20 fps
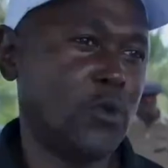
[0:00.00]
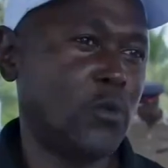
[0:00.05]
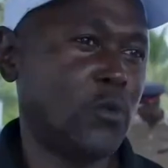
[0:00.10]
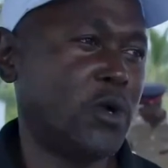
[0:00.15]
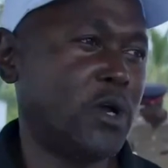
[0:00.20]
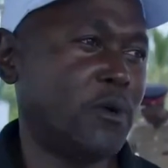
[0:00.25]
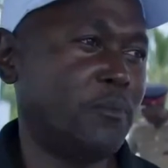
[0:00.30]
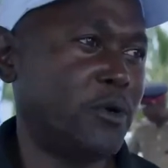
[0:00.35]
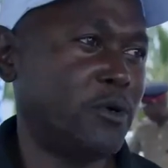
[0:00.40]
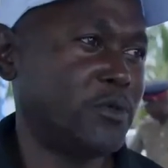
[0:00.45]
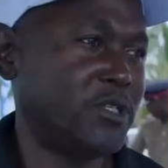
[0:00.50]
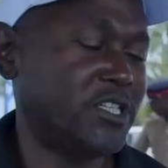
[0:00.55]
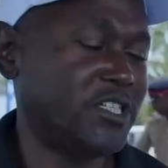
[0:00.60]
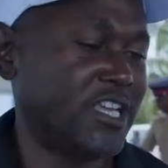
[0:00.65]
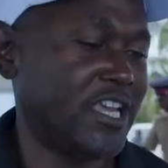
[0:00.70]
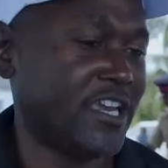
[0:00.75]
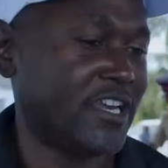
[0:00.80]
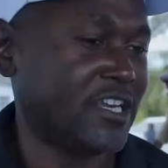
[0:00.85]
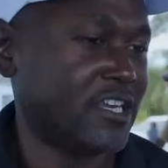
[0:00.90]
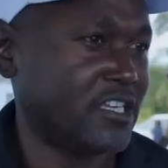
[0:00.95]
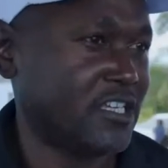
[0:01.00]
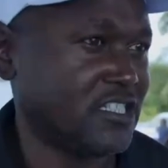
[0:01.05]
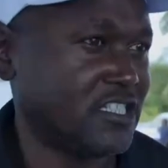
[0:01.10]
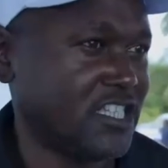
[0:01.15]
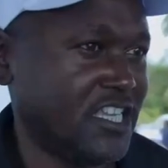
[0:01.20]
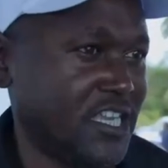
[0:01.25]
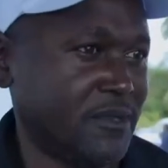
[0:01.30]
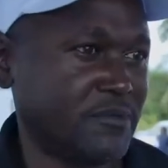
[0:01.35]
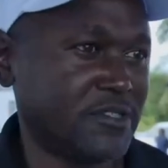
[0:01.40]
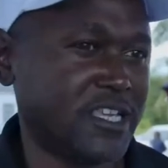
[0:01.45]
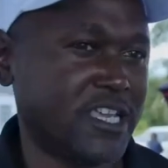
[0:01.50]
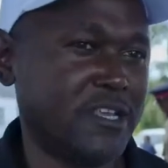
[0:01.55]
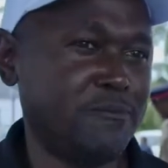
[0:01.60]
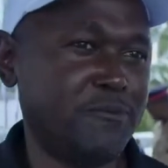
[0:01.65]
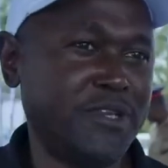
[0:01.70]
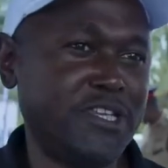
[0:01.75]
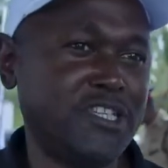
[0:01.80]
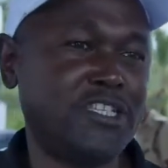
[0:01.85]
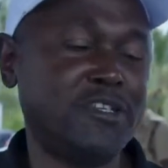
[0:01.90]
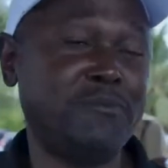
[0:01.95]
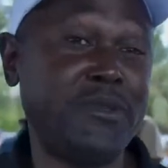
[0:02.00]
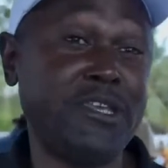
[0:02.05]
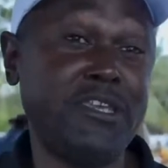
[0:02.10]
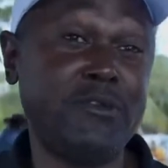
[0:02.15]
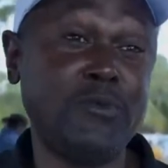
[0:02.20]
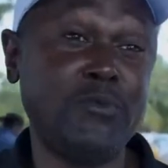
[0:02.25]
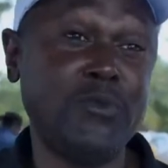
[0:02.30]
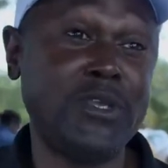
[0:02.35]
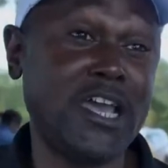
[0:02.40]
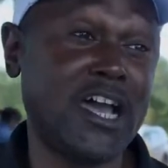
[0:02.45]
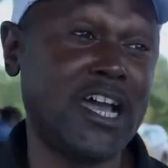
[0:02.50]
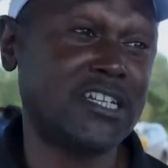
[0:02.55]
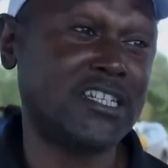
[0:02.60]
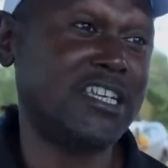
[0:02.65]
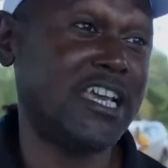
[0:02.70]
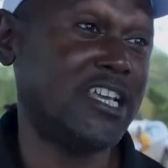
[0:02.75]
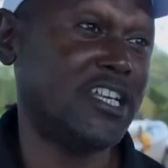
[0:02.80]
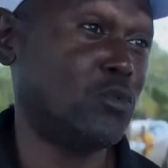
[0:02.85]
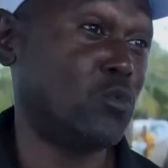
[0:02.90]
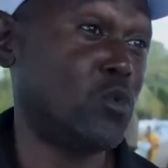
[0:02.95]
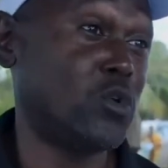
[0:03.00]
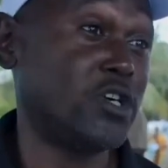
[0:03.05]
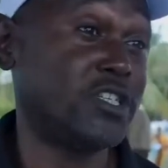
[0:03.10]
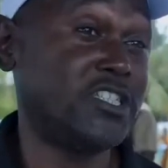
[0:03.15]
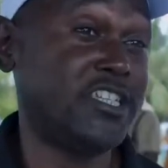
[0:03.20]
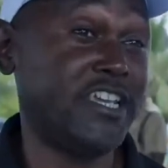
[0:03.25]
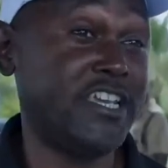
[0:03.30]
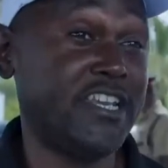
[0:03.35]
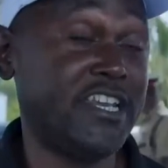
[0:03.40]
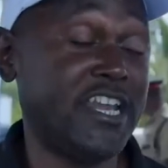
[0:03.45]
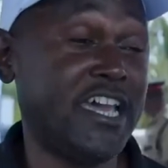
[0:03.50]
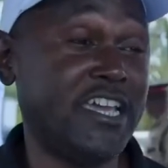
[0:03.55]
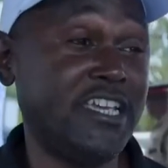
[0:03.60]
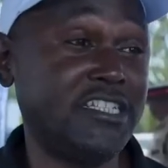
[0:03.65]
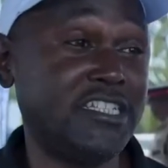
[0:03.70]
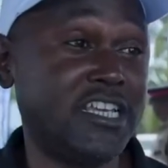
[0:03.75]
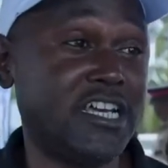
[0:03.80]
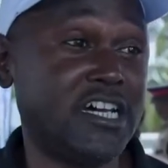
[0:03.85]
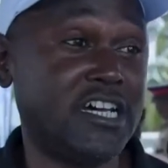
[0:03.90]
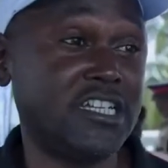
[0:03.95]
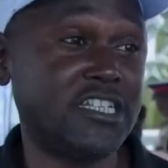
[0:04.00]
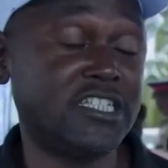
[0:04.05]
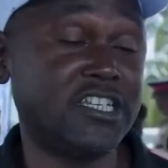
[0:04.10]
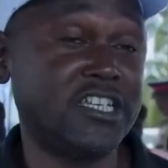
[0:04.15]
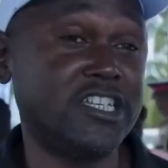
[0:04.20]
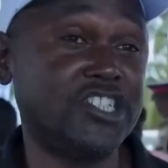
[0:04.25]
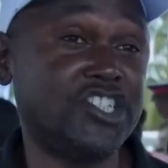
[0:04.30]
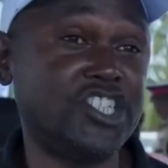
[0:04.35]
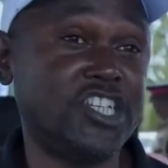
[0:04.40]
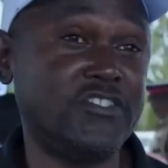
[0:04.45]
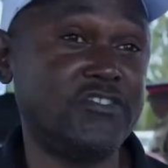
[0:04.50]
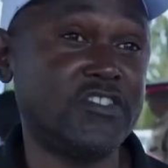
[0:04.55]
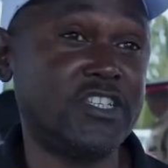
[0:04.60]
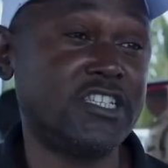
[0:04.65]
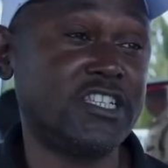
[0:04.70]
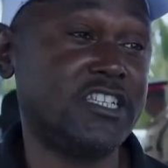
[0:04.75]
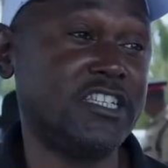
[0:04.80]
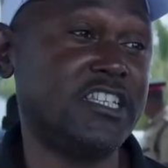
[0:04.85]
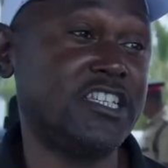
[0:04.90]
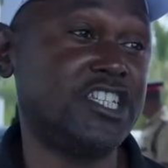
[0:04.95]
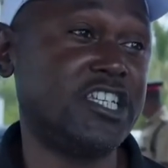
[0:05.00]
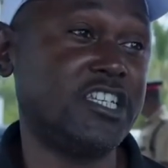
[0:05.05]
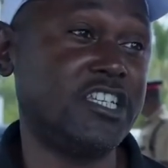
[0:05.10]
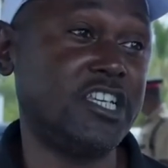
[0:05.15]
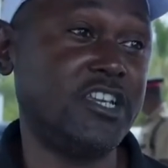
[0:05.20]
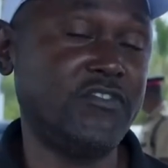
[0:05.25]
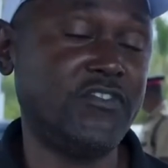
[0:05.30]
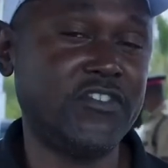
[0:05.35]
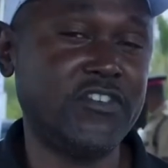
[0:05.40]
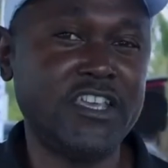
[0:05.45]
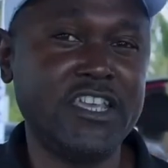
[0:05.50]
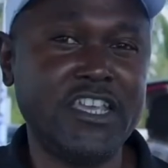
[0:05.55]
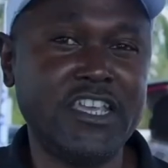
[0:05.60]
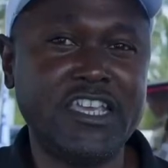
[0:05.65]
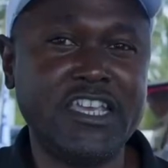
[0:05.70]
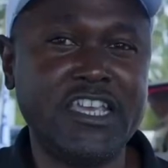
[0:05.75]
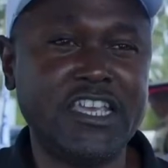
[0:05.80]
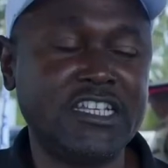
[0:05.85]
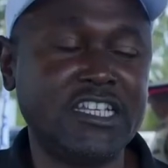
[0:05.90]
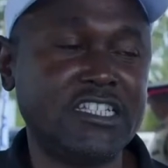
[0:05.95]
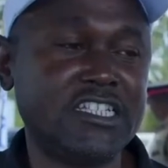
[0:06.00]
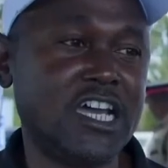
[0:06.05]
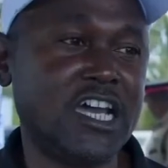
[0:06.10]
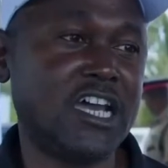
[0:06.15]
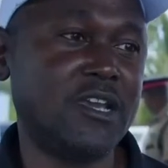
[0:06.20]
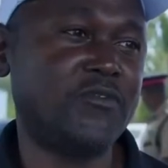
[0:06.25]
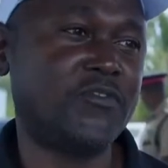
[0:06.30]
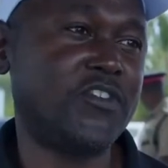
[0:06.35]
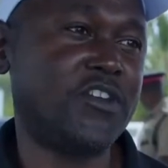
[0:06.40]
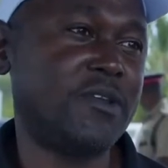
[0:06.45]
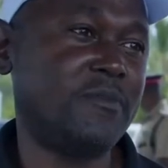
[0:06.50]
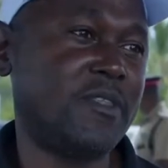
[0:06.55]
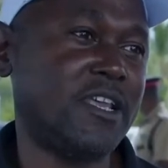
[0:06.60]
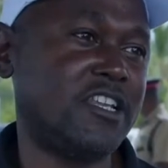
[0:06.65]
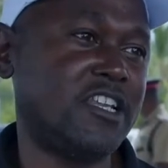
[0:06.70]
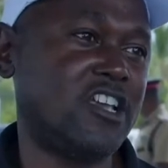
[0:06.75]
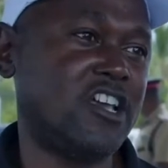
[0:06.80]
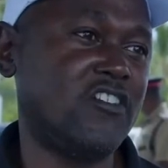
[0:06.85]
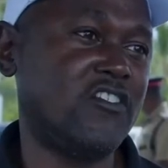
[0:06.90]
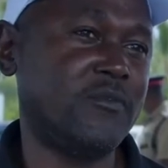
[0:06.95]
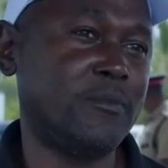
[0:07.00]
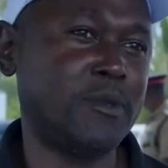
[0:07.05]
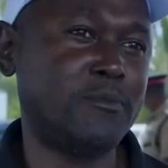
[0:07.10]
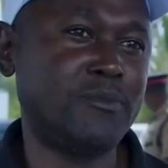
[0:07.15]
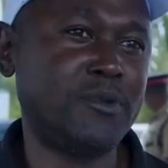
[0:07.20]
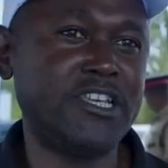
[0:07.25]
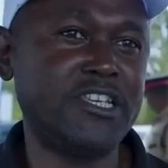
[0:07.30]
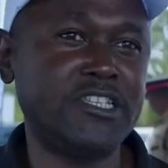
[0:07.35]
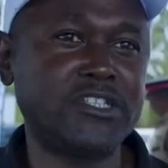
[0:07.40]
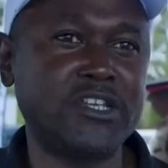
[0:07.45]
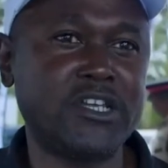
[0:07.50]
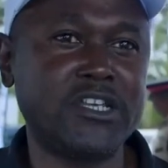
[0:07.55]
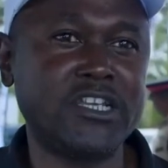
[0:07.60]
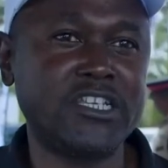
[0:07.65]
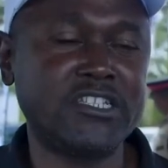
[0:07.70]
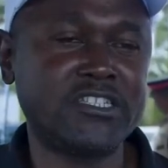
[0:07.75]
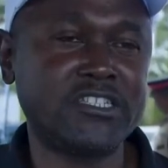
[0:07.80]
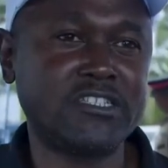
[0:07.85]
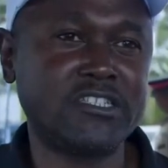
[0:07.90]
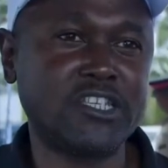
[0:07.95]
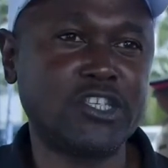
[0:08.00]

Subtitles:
Well, both the technical teams and B2B, we actually had to work day and night to achieve this initiative in the time frame that the government placed on us.